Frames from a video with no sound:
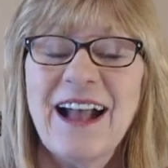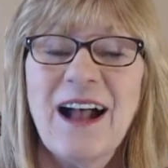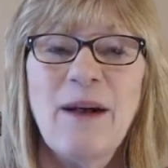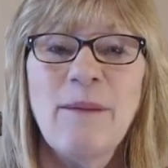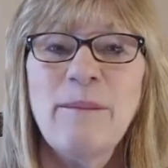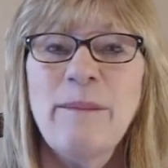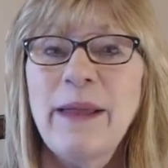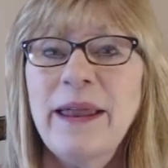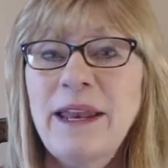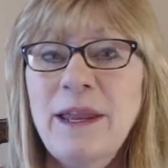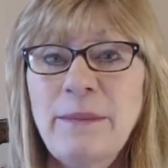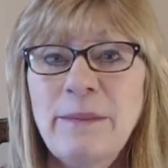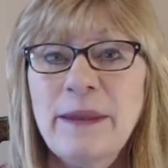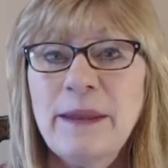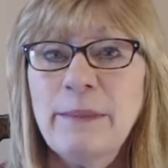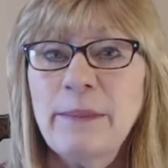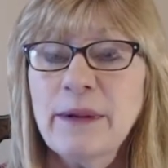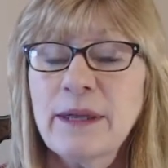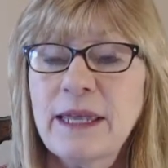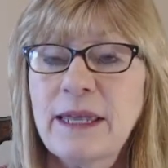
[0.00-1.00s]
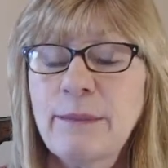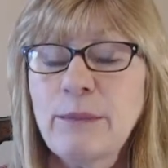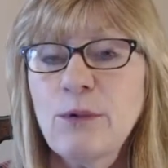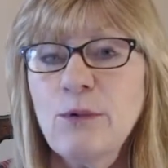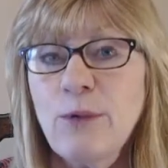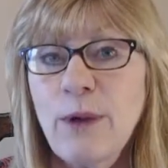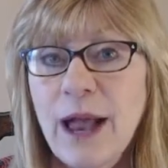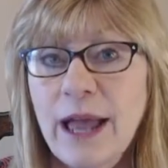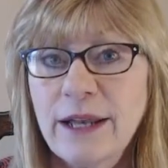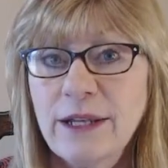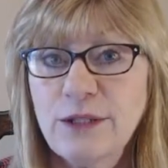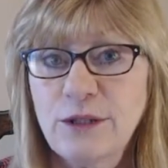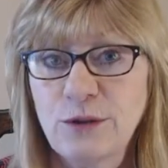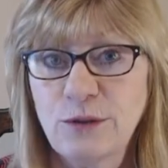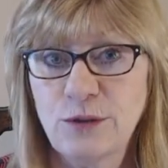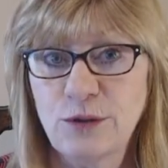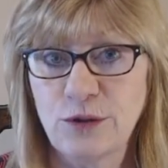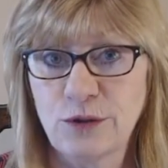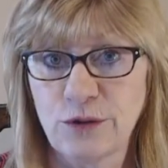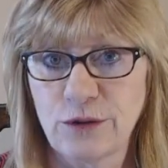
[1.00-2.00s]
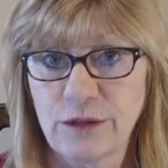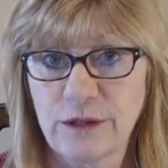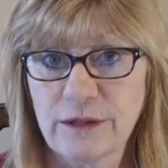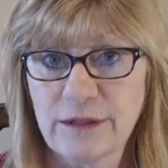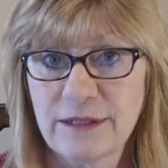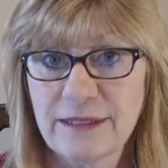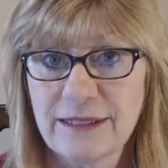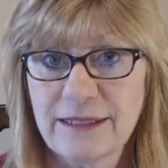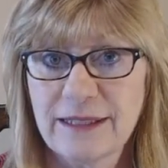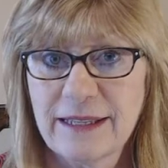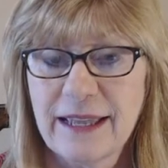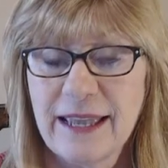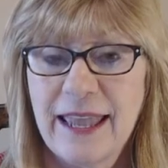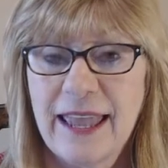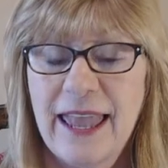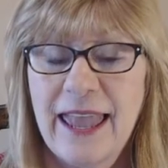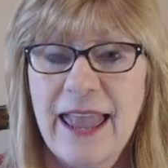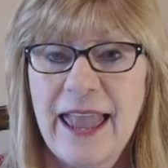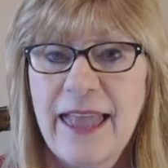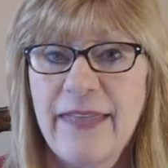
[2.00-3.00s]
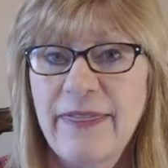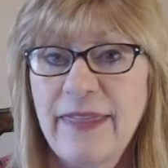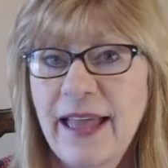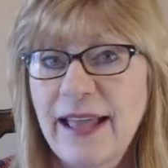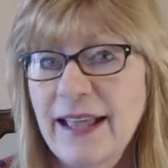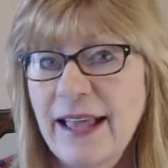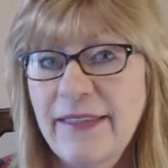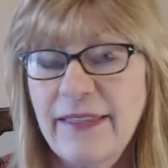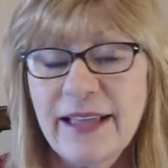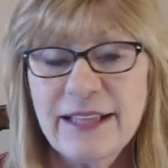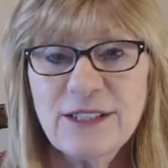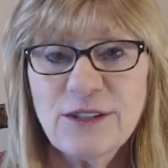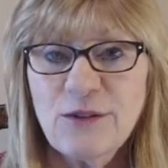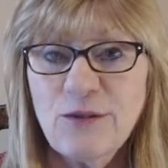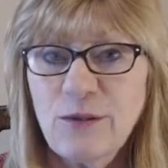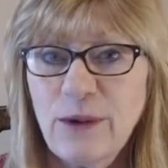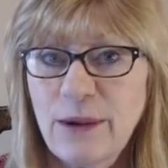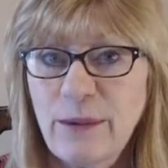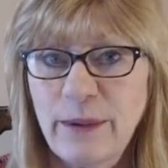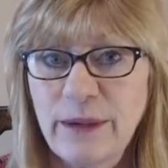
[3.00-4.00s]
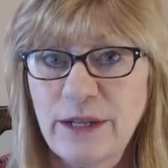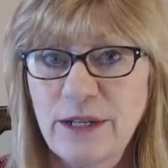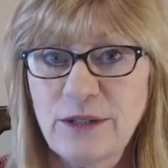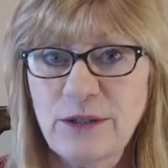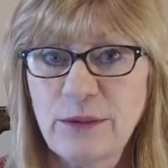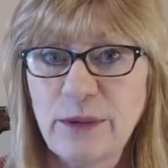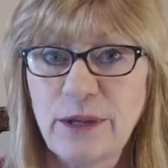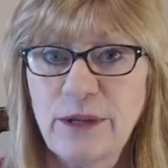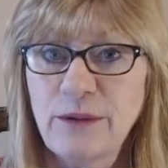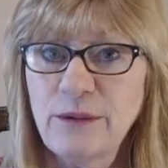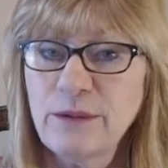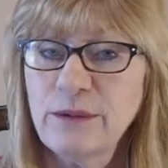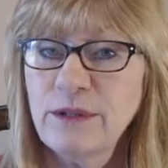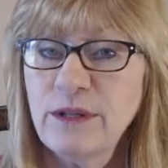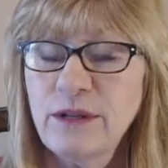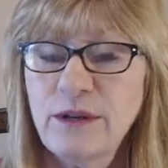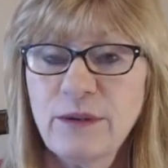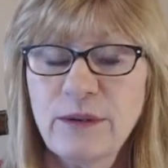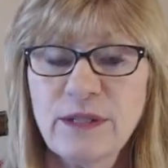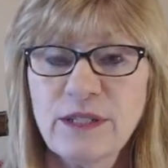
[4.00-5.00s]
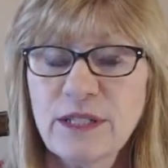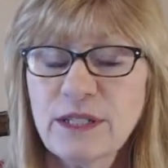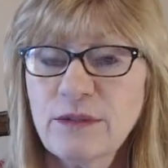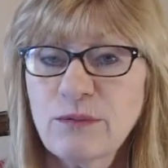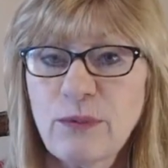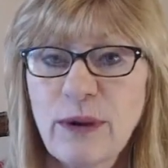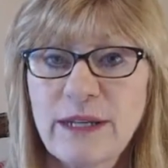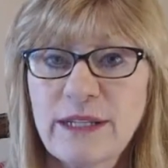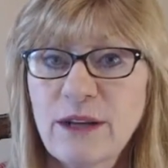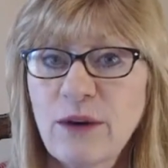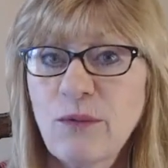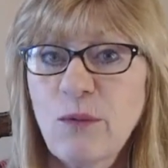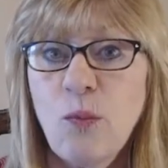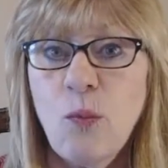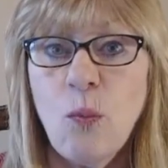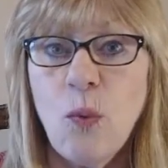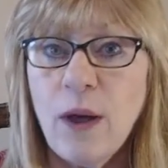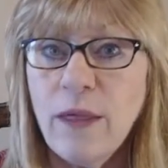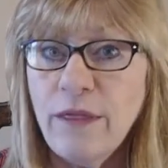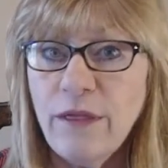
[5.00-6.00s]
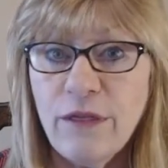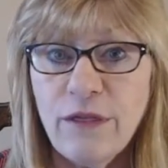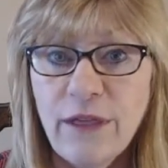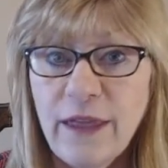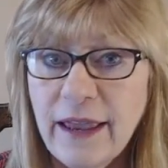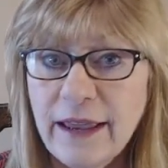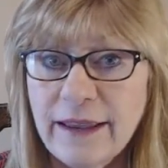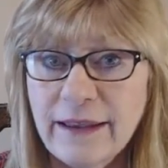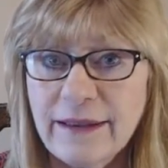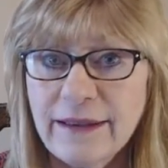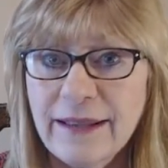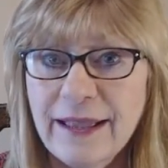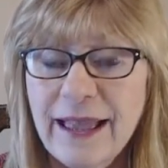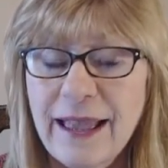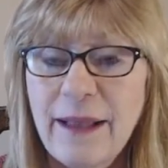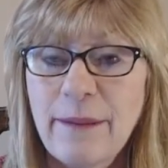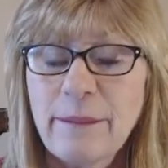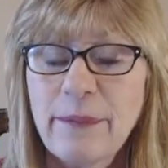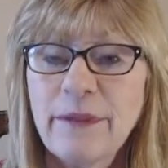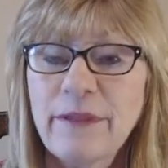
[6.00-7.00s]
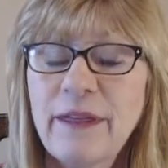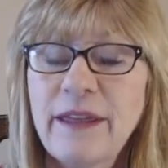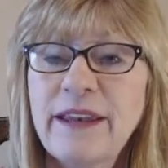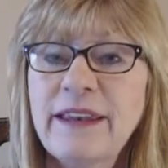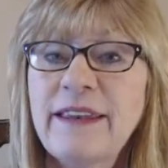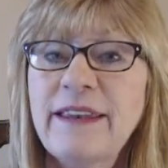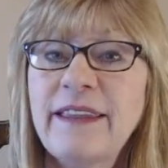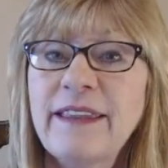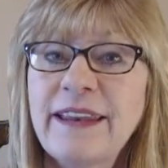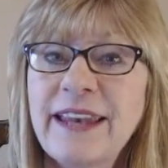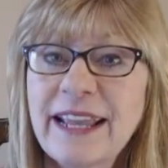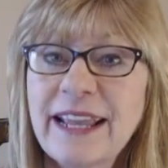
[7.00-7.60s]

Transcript: Many people keep gratitude journals. And that's a great way to do it. You can just write down one thing, but then the